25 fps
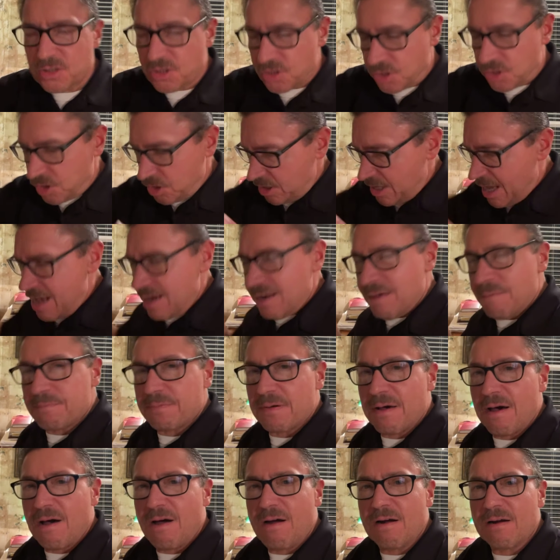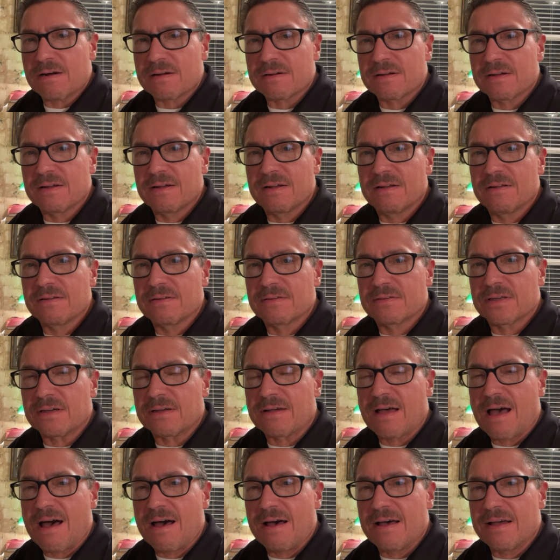set apart to
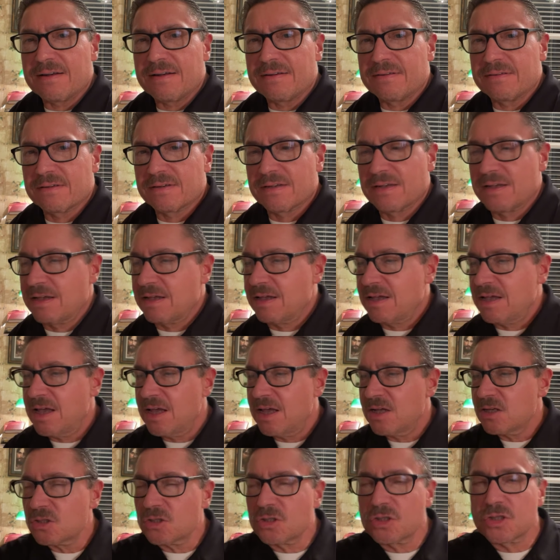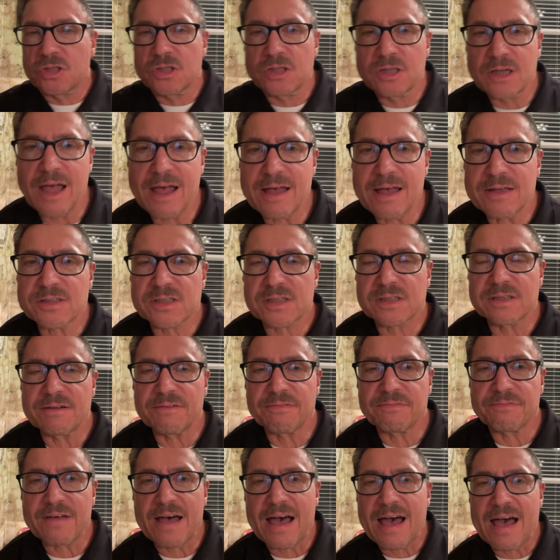God
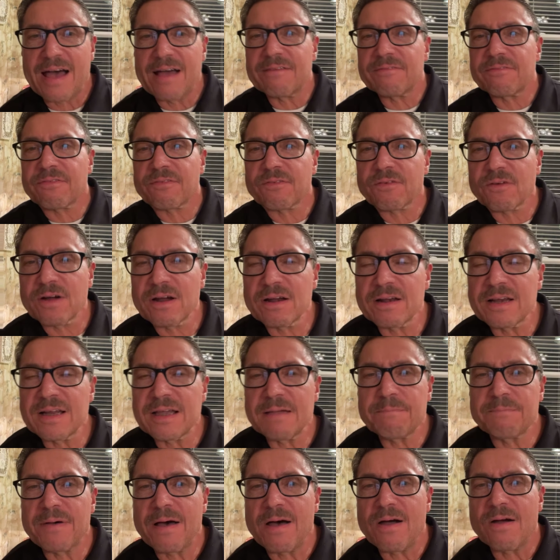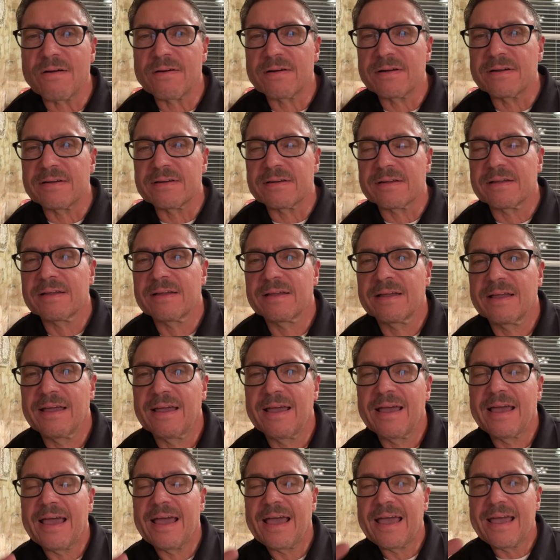justified, freely pardoned
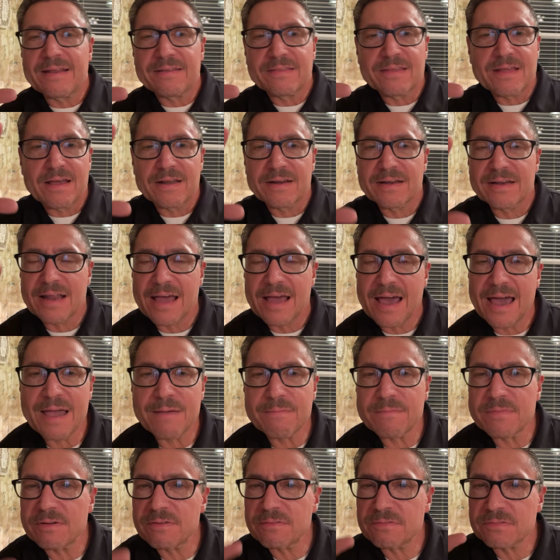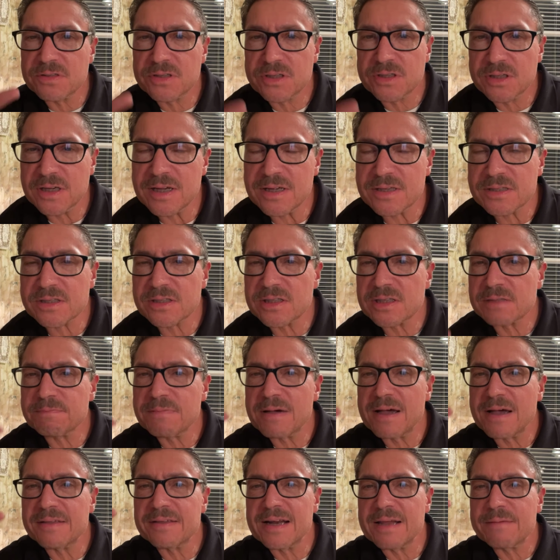in the name of Jesus
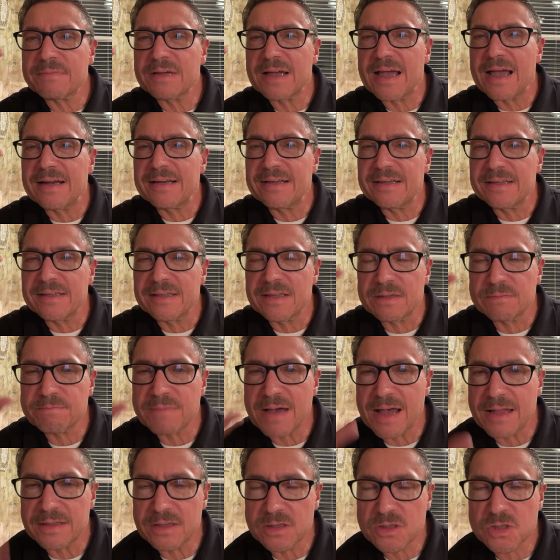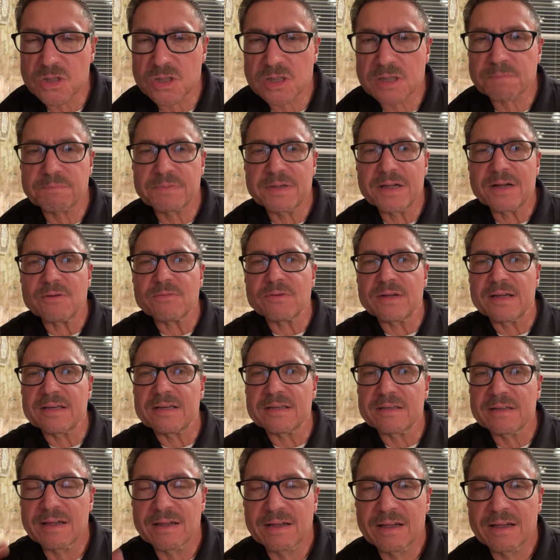by the name and in the by the Spirit